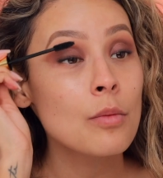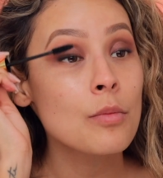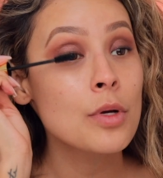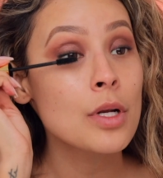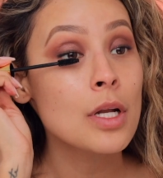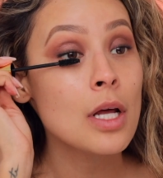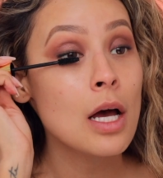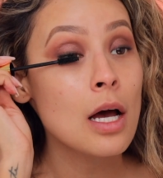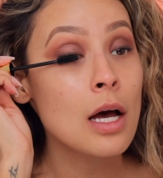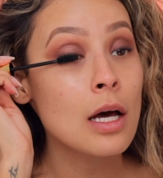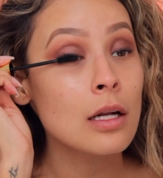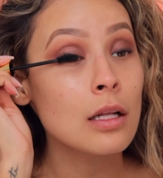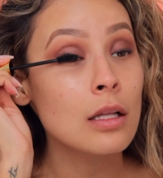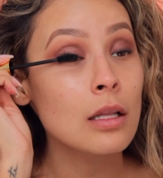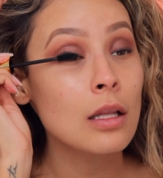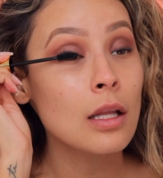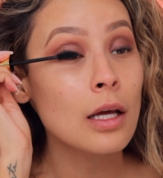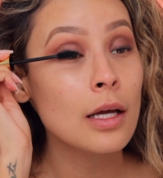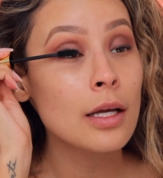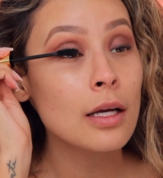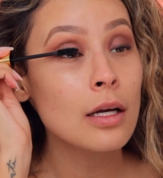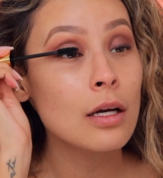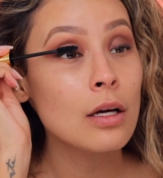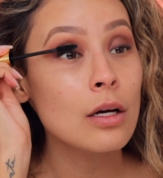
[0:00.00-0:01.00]
I'm gonna add a
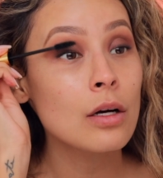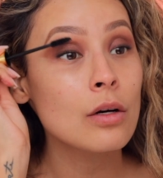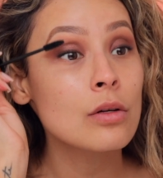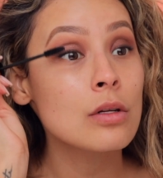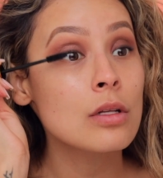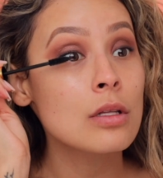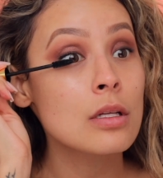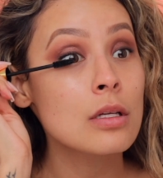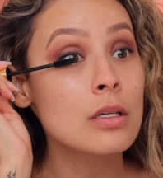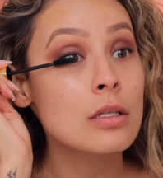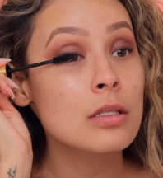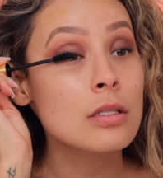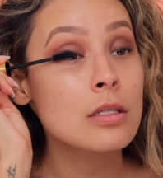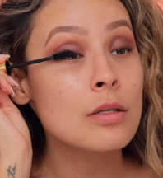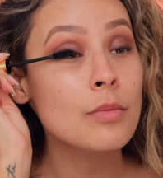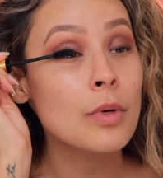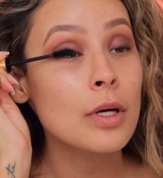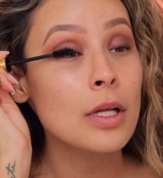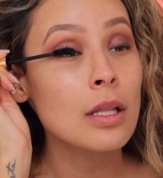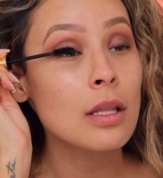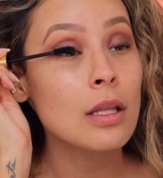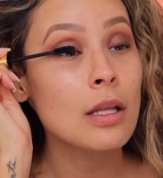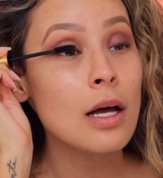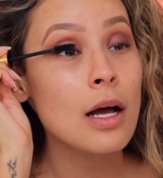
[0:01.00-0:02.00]
light coat of this to
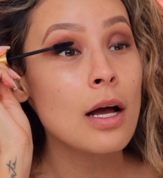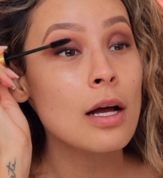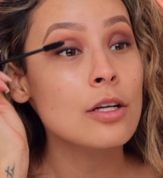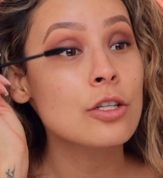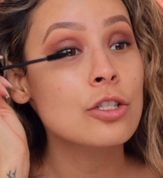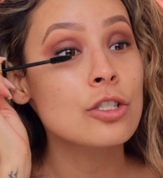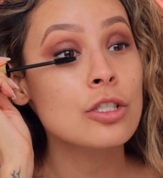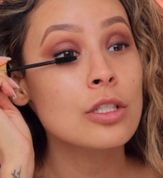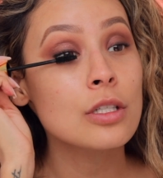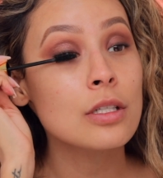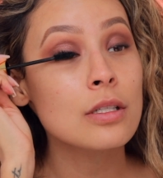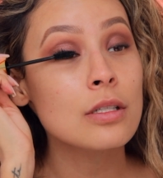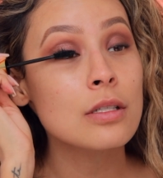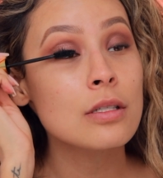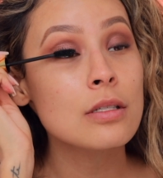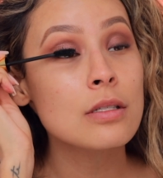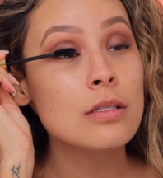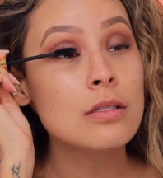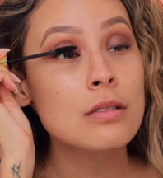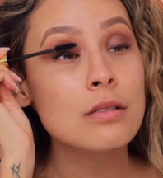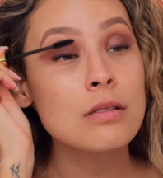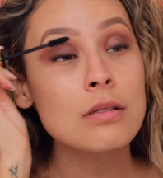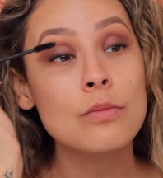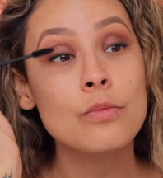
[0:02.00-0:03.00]
my
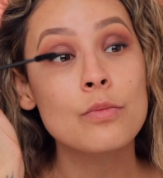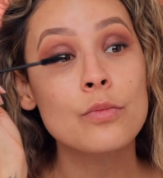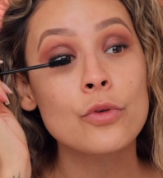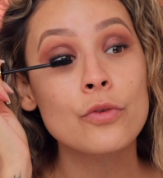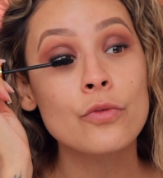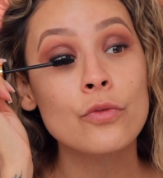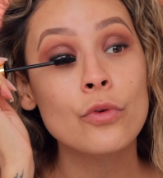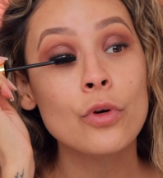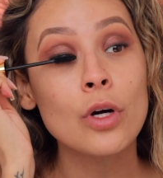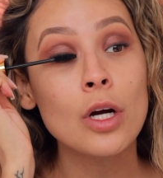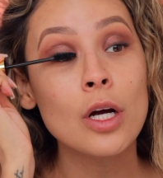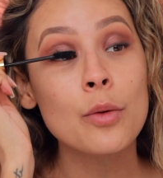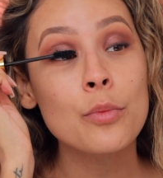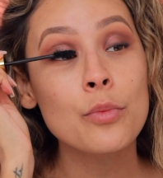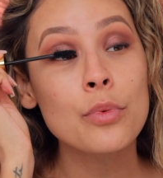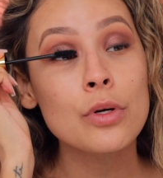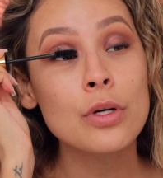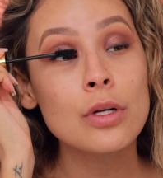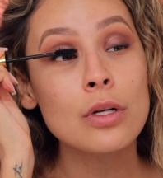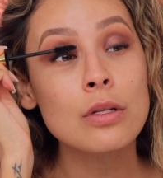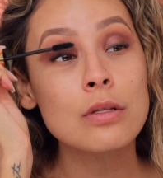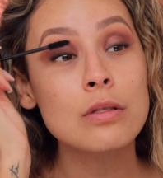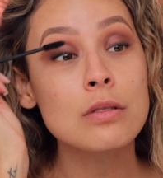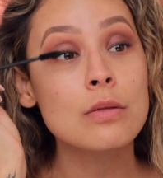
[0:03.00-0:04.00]
lashes before I
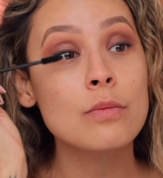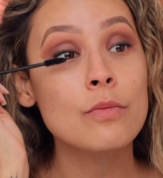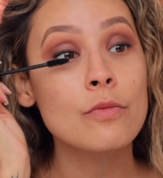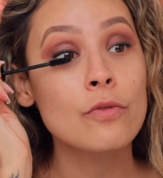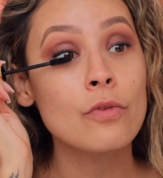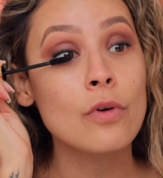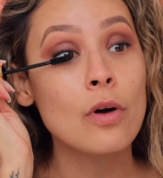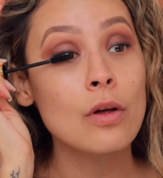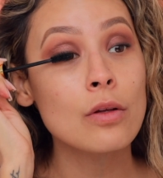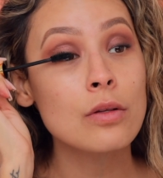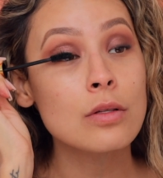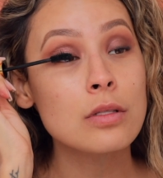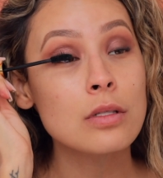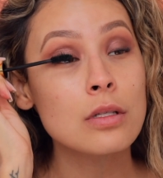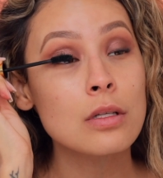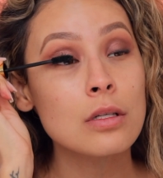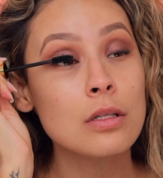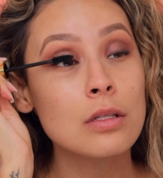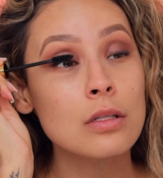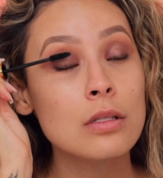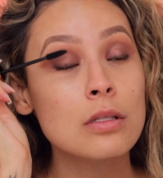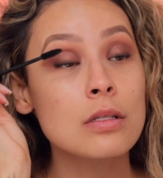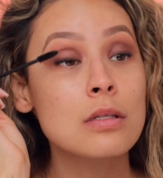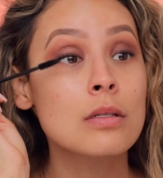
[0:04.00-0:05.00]
put on some
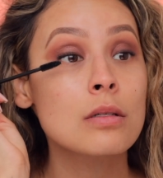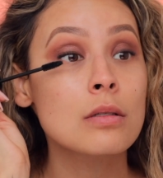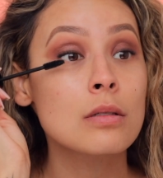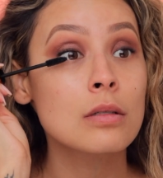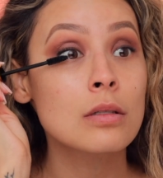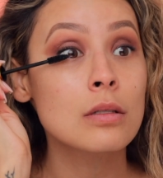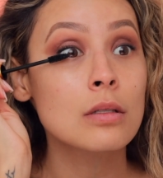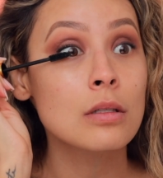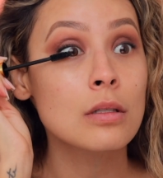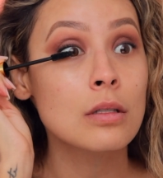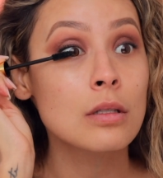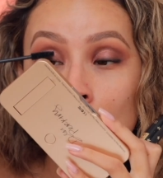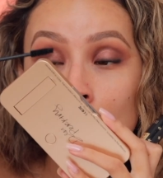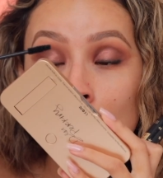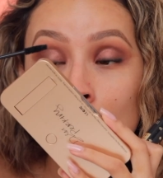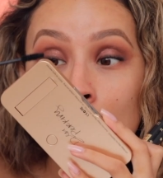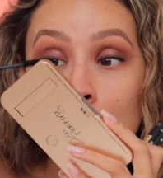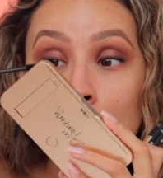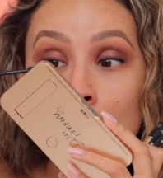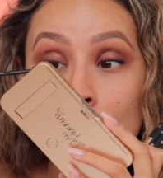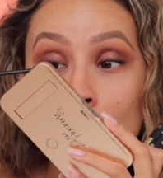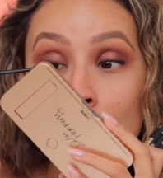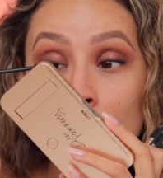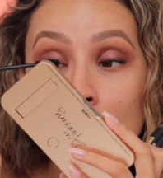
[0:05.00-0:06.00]
falsies.
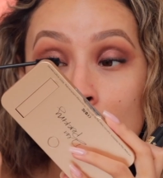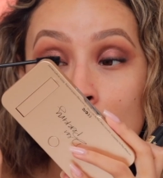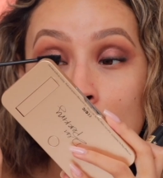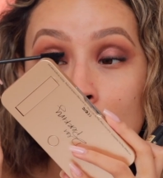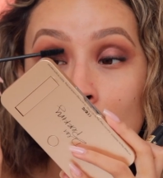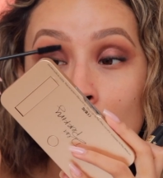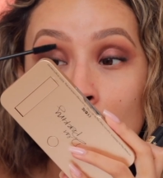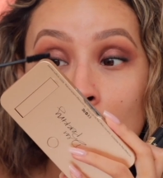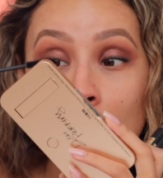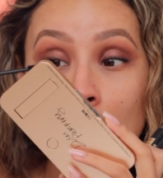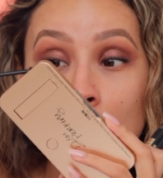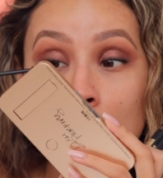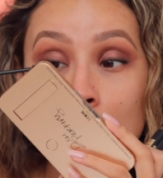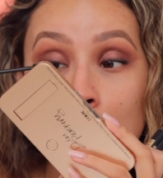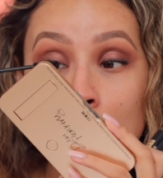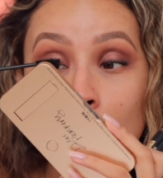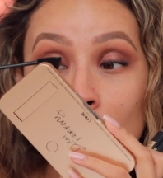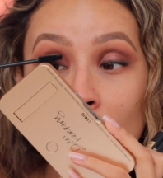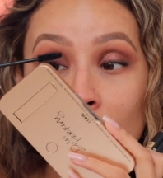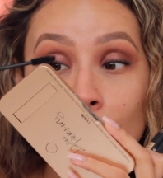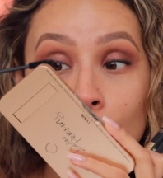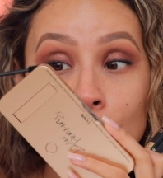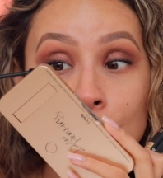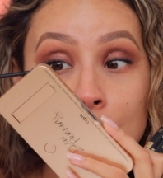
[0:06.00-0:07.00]
Some of these things it's
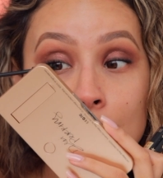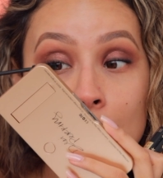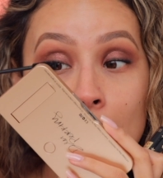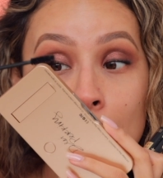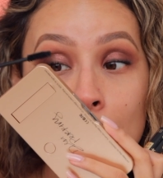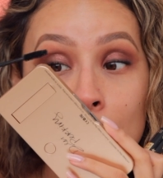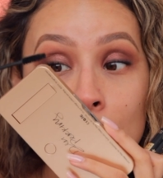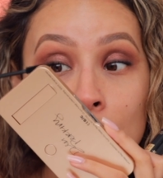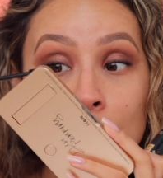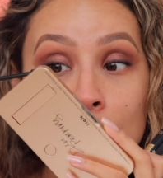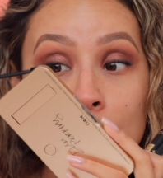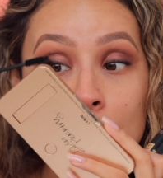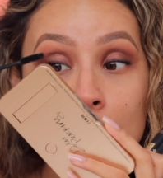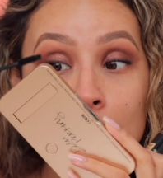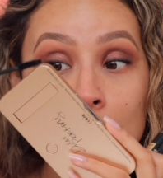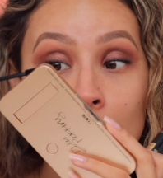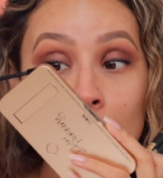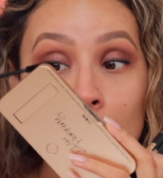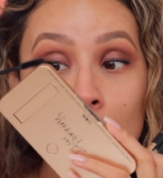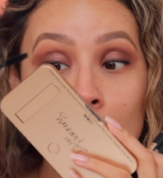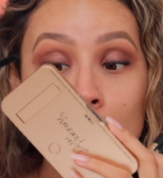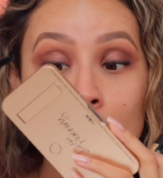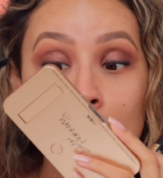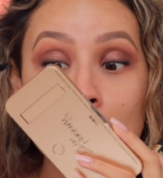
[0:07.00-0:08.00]
my first time
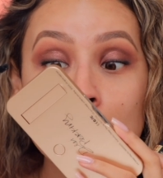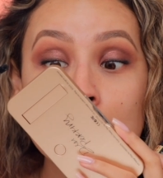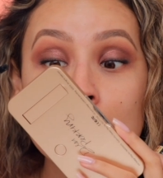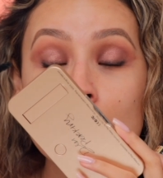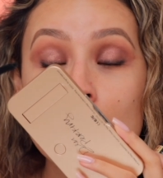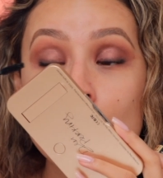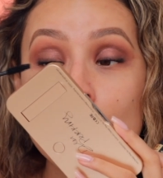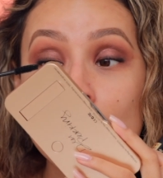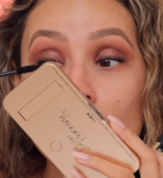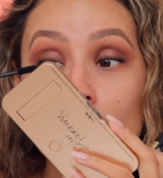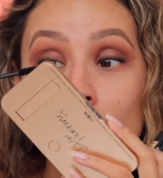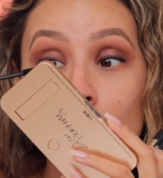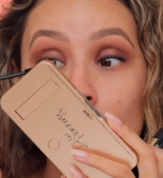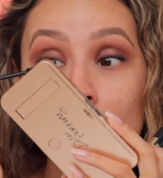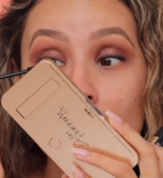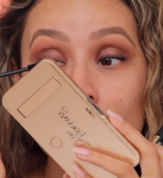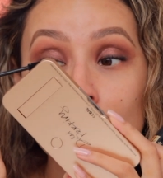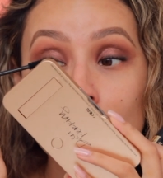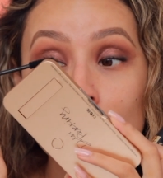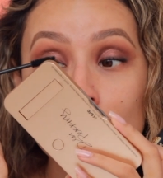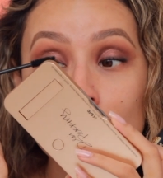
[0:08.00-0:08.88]
using, and some of them I've